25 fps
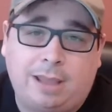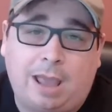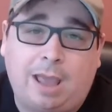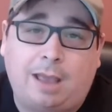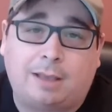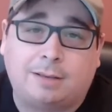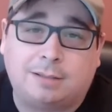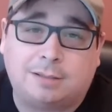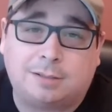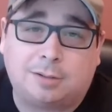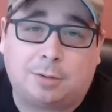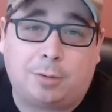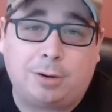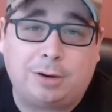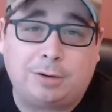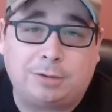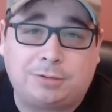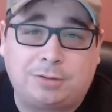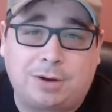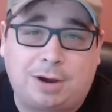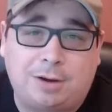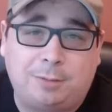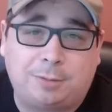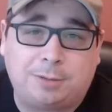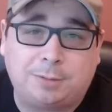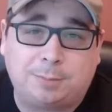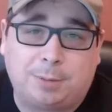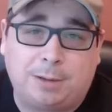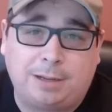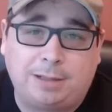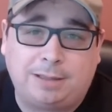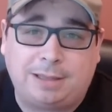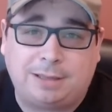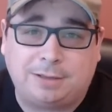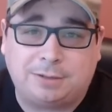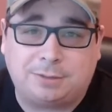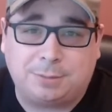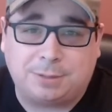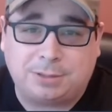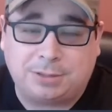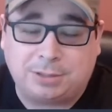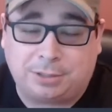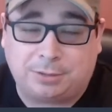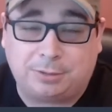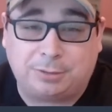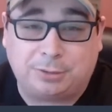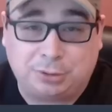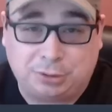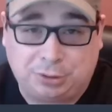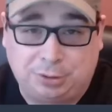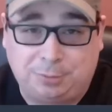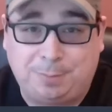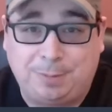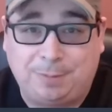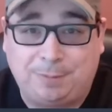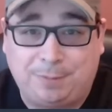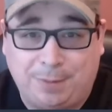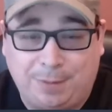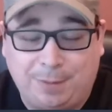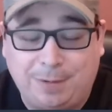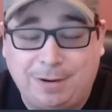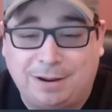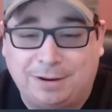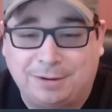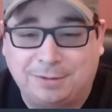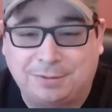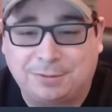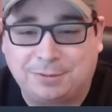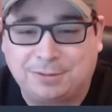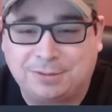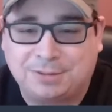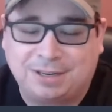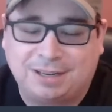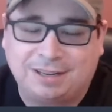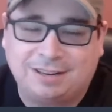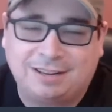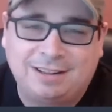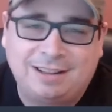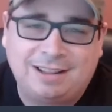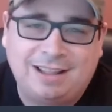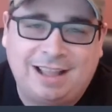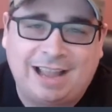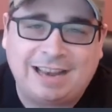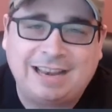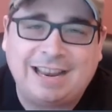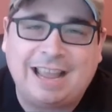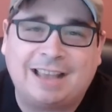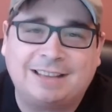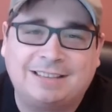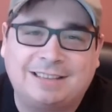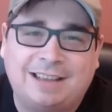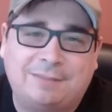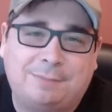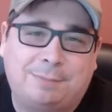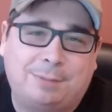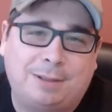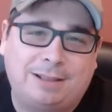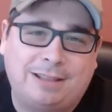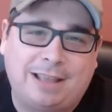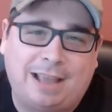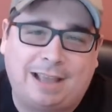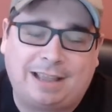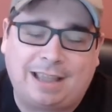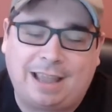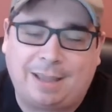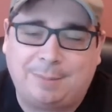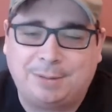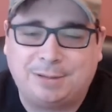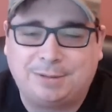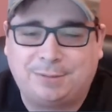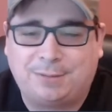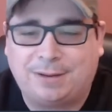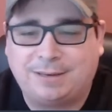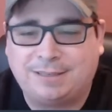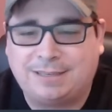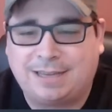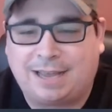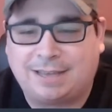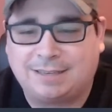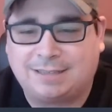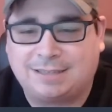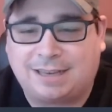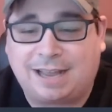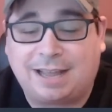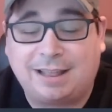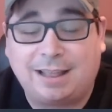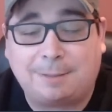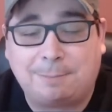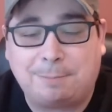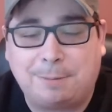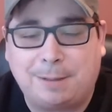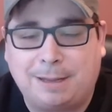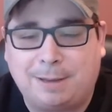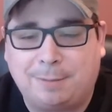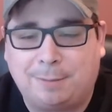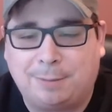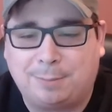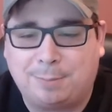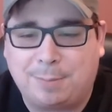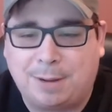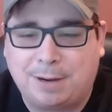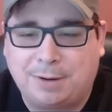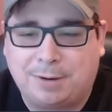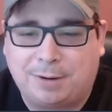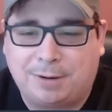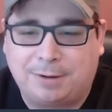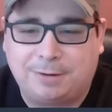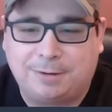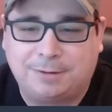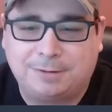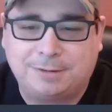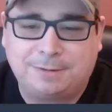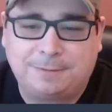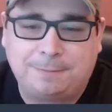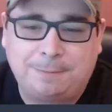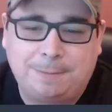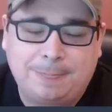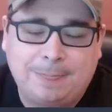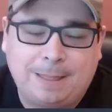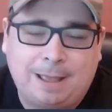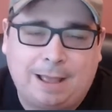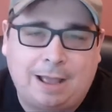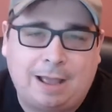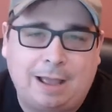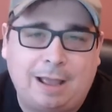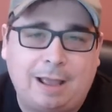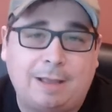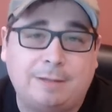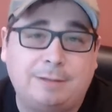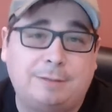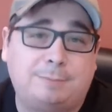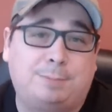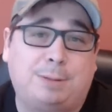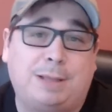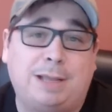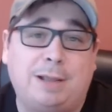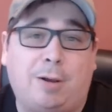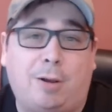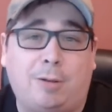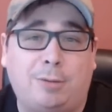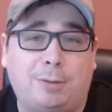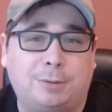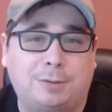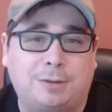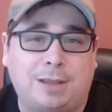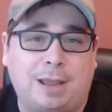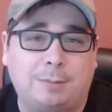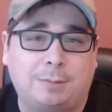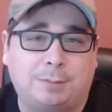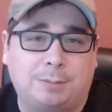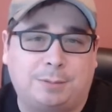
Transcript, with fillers: yes, lawyers trying to explain things to each other should be very interesting. And yes, I've played that game. It's fantastic. I like playing it with my daughters. Uh, playing all those